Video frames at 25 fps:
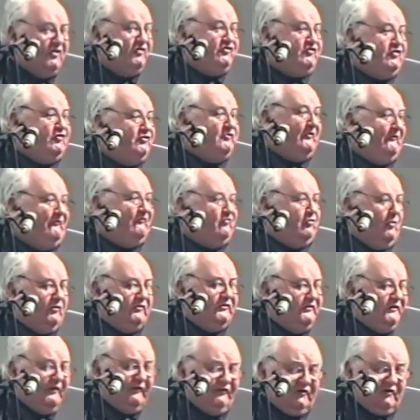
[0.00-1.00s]
Should have
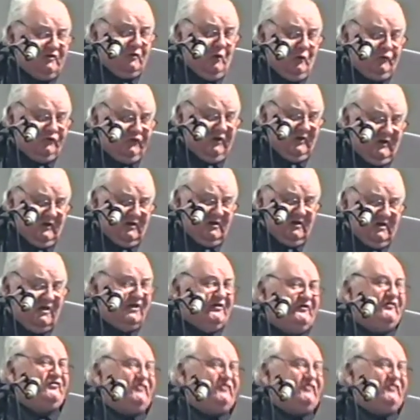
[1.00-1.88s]
flown in a Dakota,